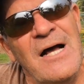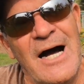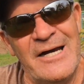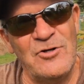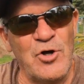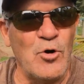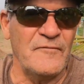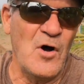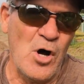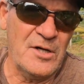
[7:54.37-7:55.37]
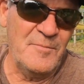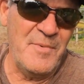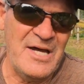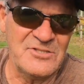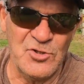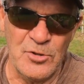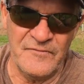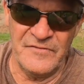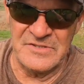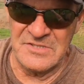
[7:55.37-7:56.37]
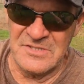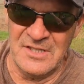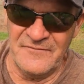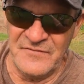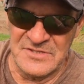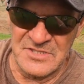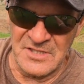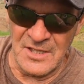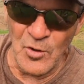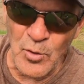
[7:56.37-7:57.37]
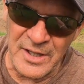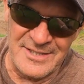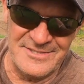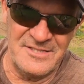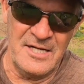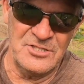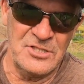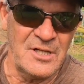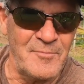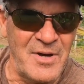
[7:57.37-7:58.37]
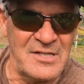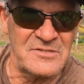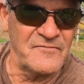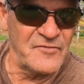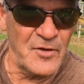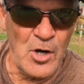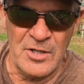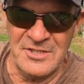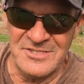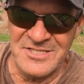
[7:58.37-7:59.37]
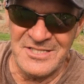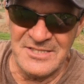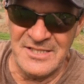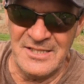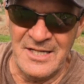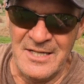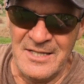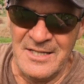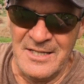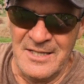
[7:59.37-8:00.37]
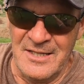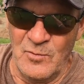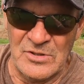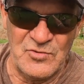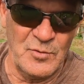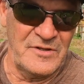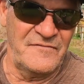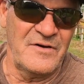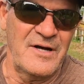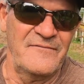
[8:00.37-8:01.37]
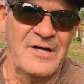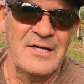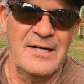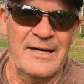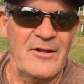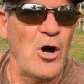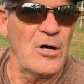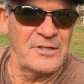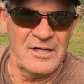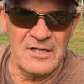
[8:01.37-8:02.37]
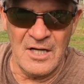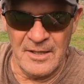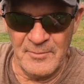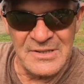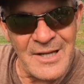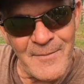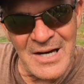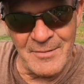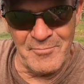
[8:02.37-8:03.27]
I don't know if Honda makes it or if it's an organization that makes them for the Honda CT 125 and the Honda Cub, but they make a